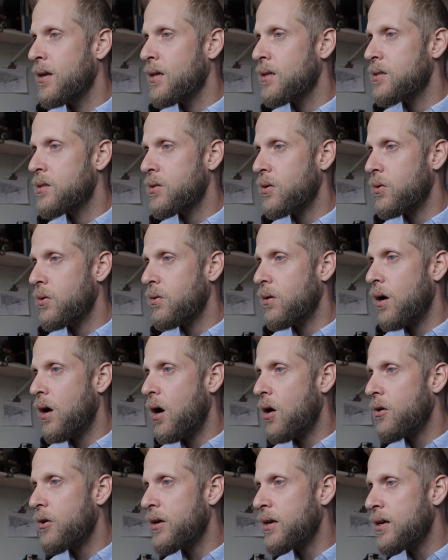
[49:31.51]
So
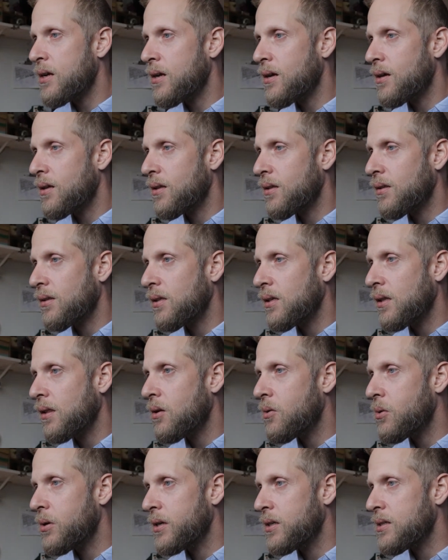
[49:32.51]
Ari
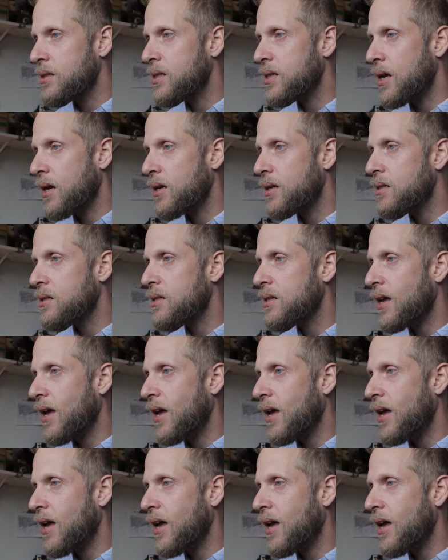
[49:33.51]
Liloan says,